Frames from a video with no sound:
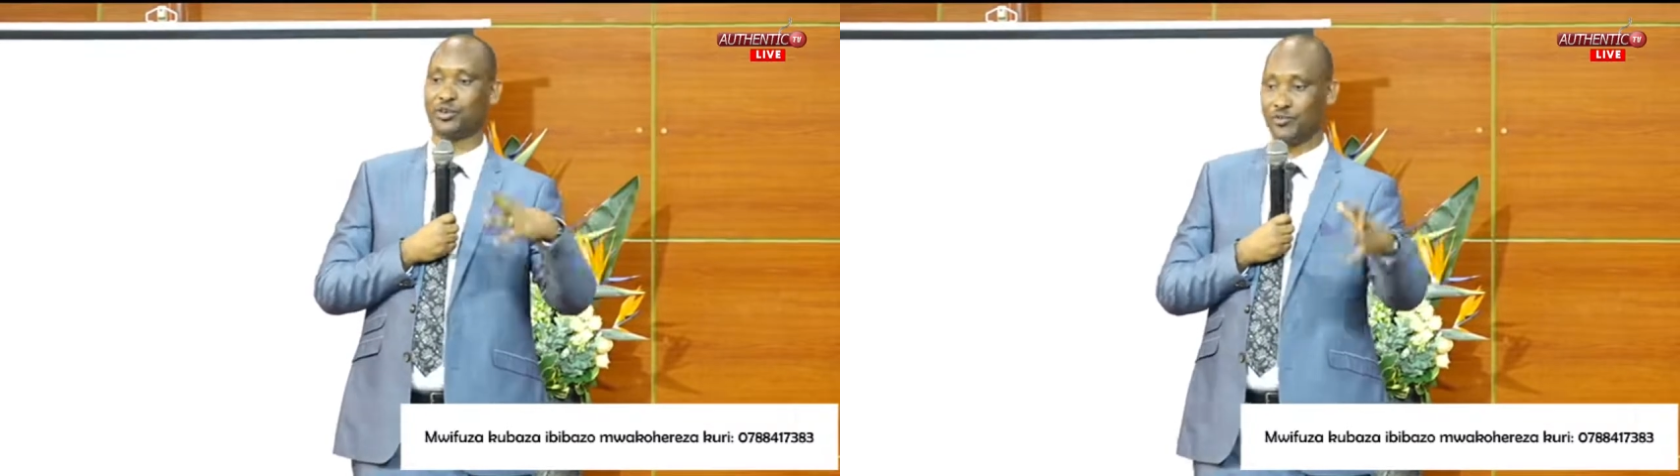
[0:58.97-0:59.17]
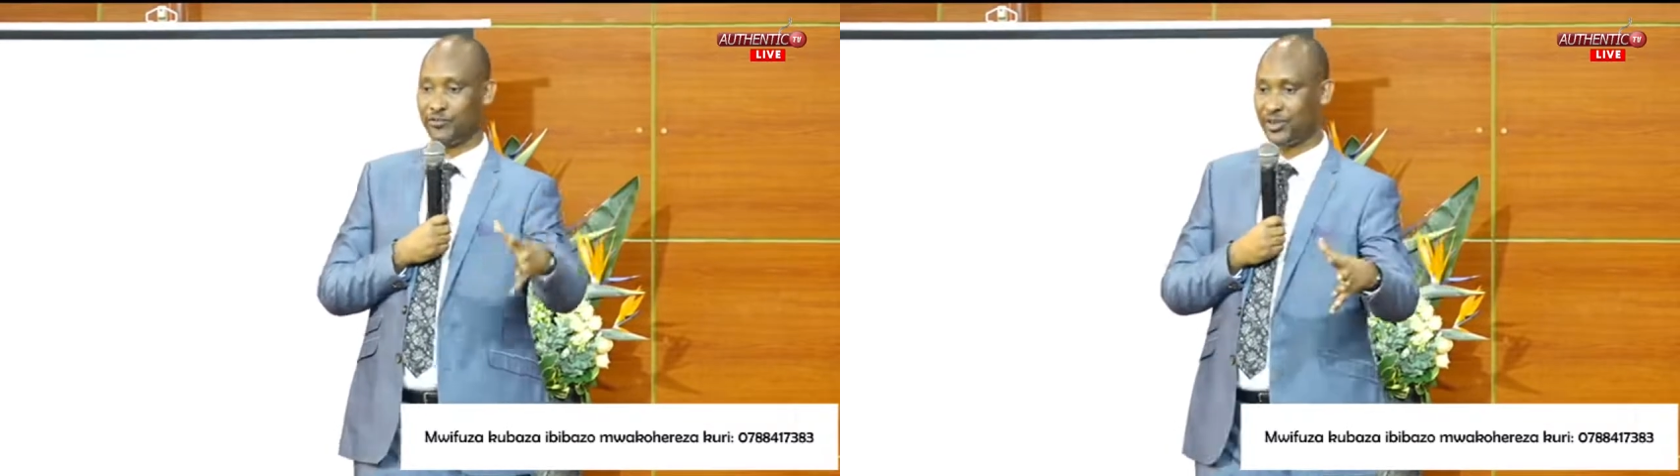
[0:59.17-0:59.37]

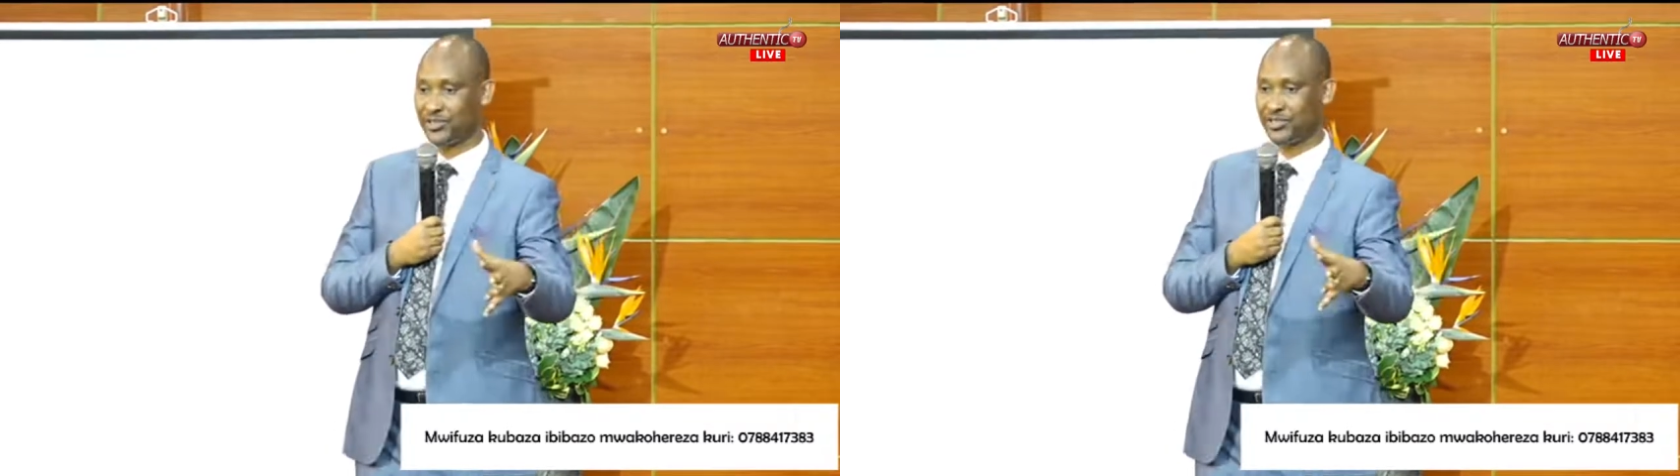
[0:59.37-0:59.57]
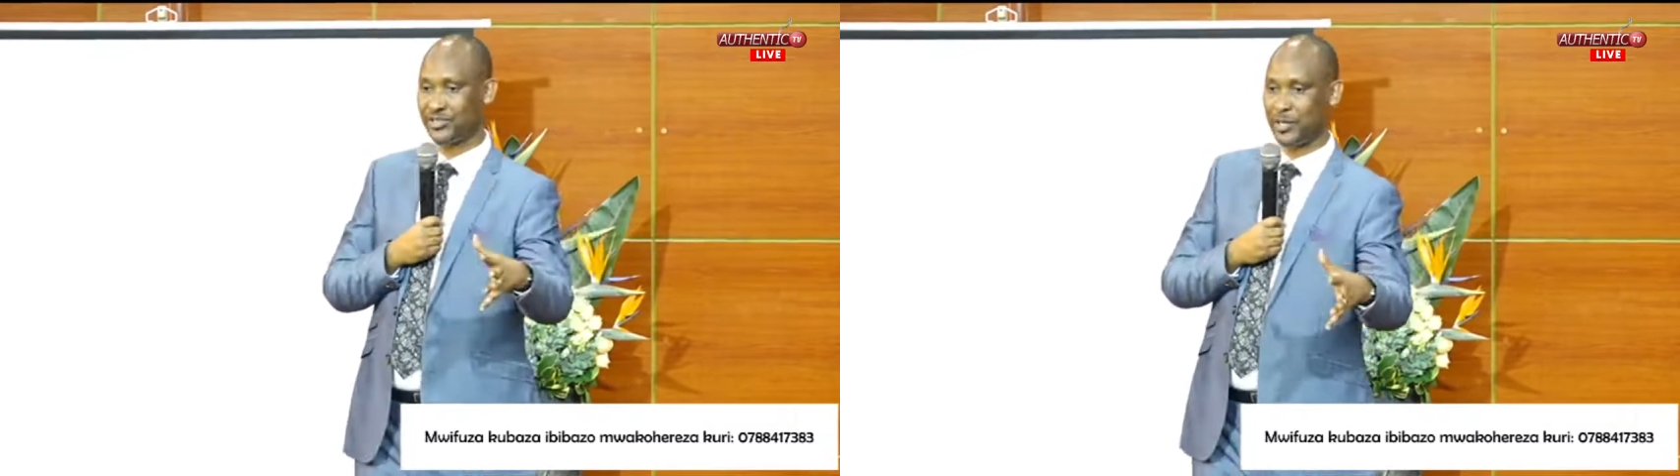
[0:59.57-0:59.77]

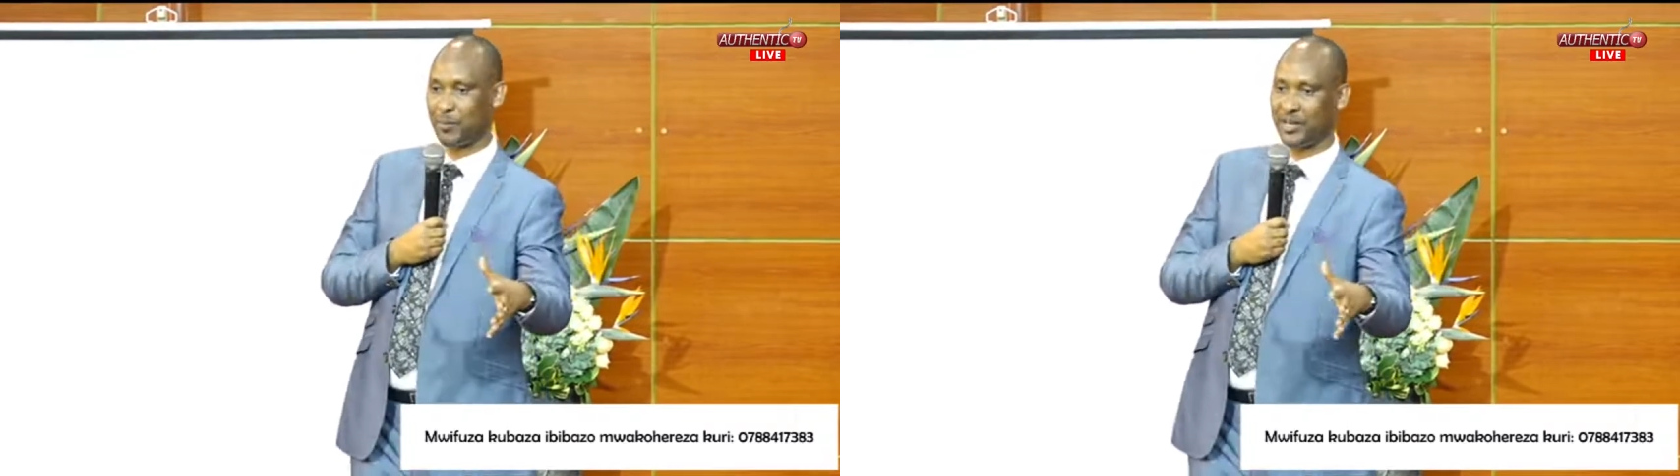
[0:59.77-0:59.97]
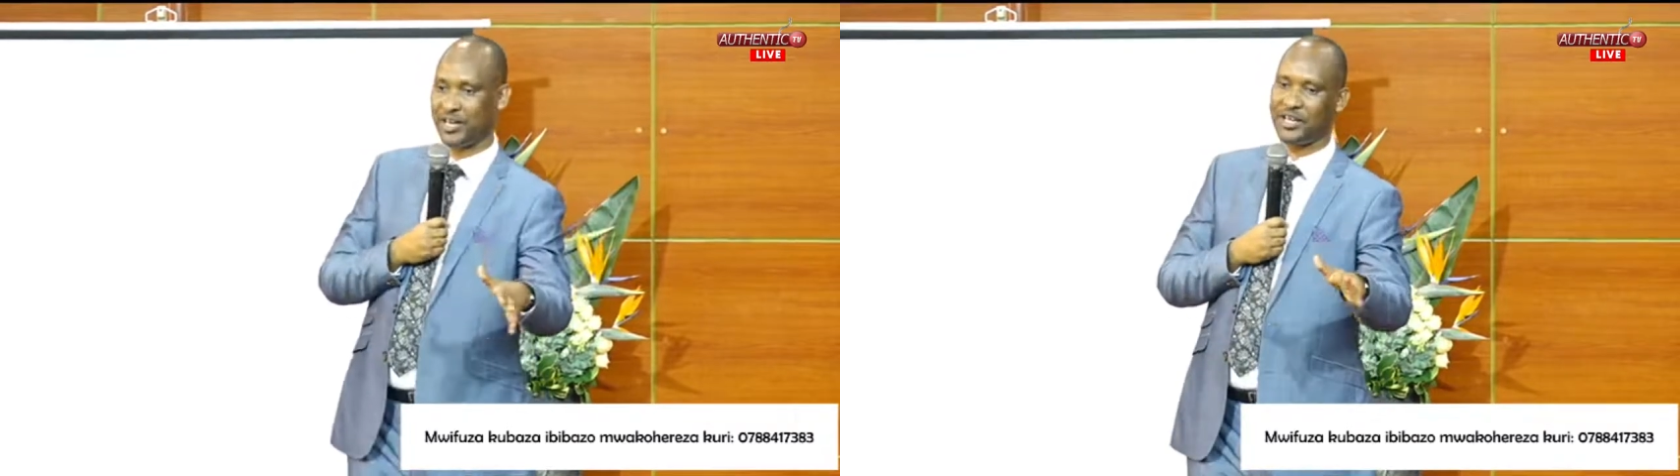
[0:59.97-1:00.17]
Conferences
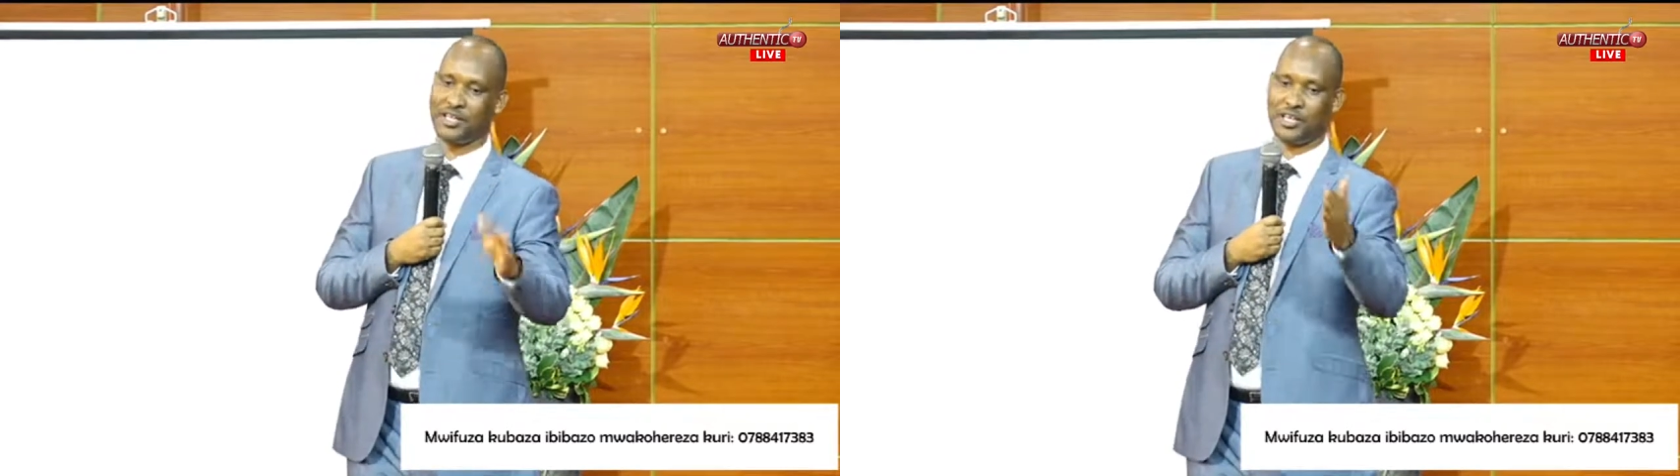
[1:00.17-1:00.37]
Seminar,